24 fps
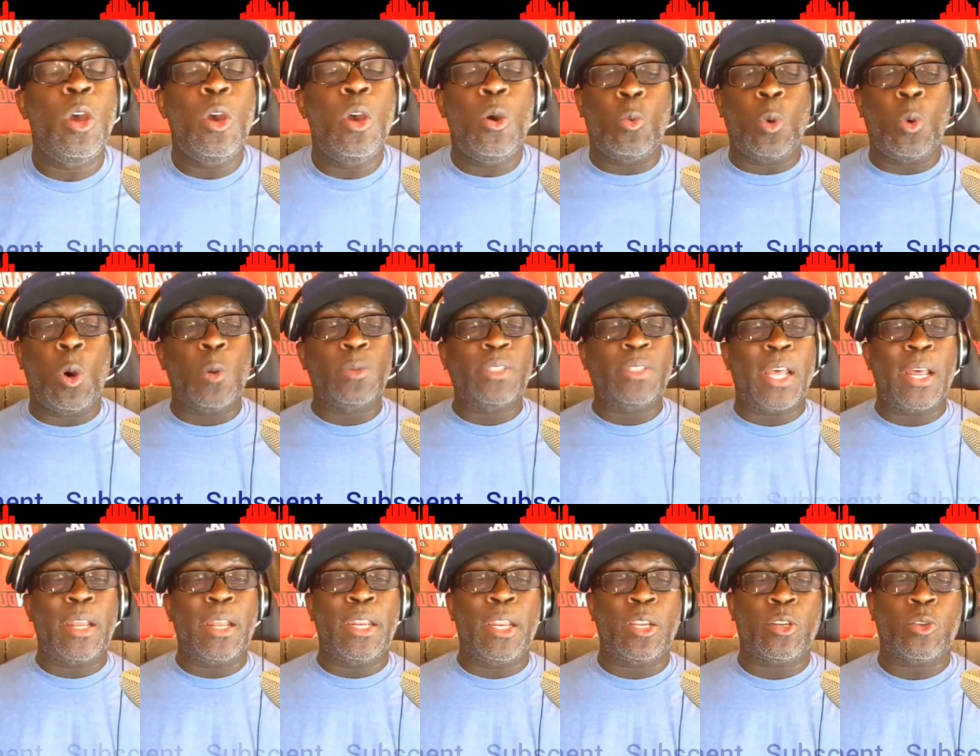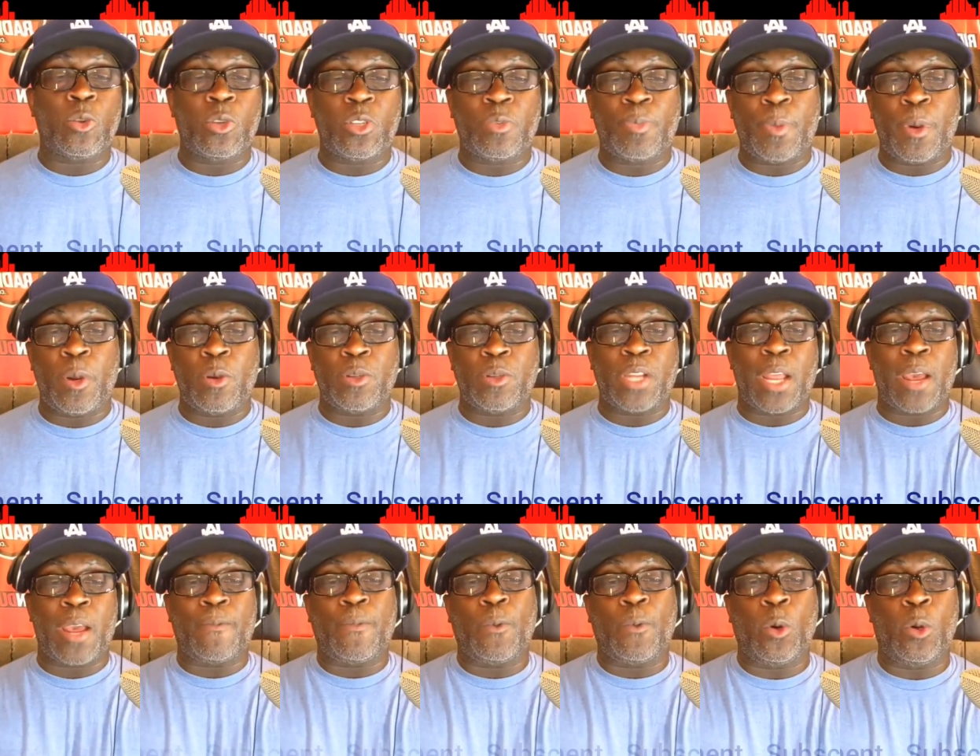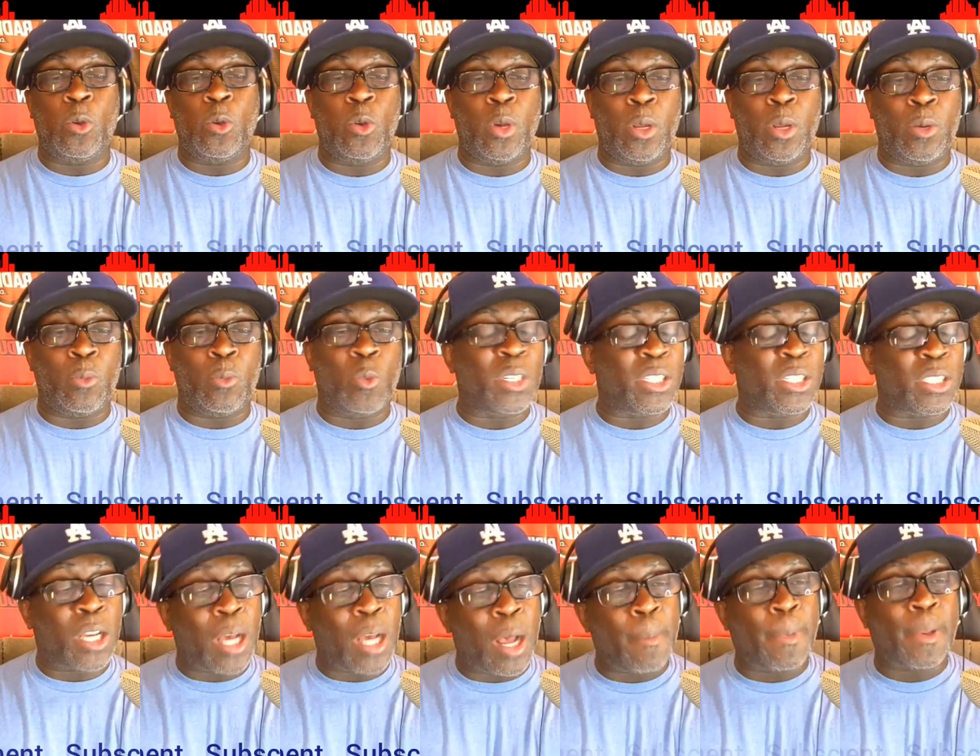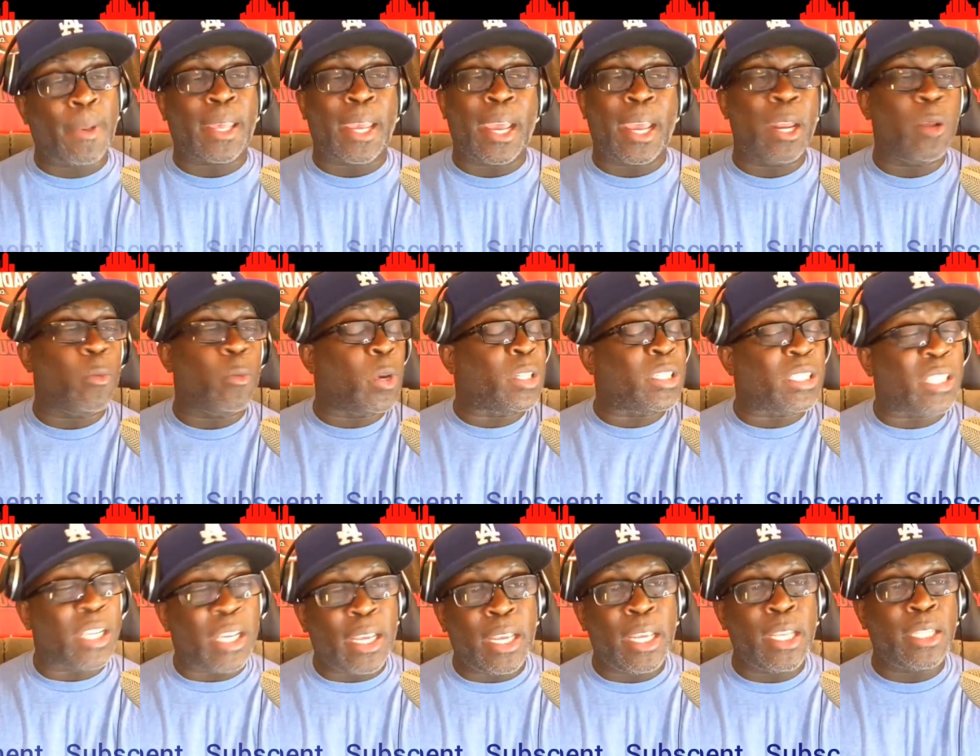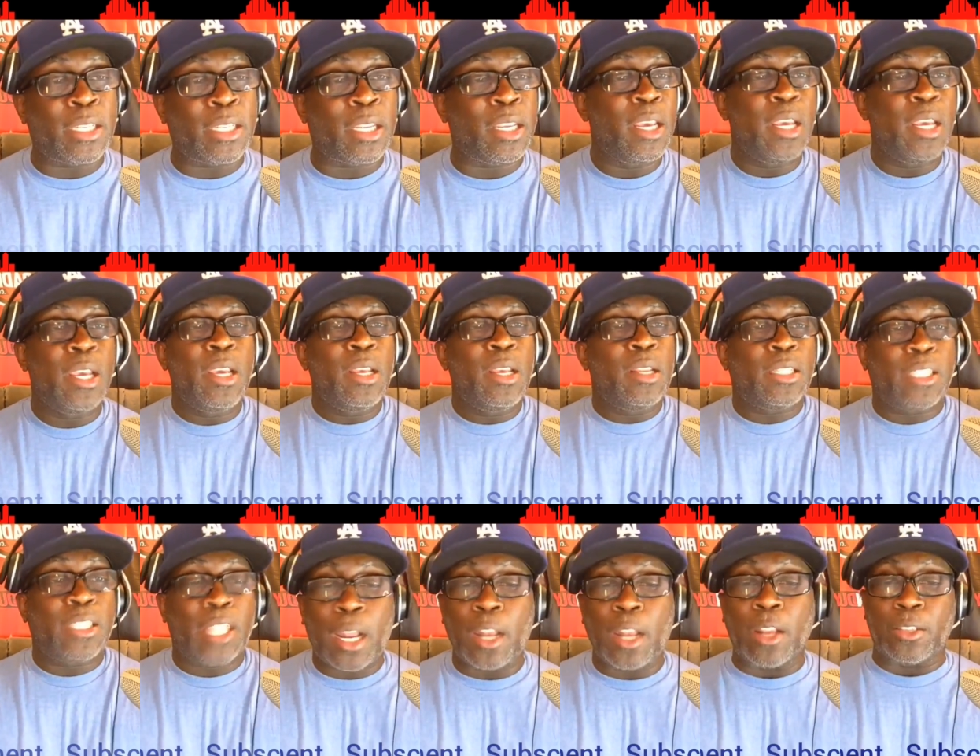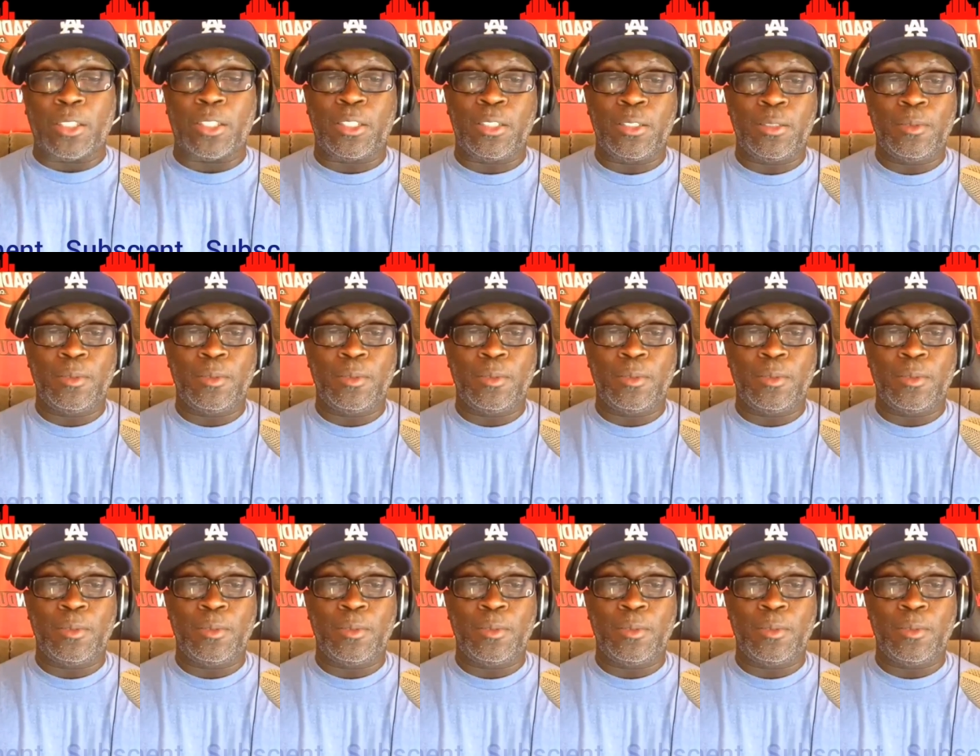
What was that initial experience like for you? Was it complicated? Was it easy? Tell us.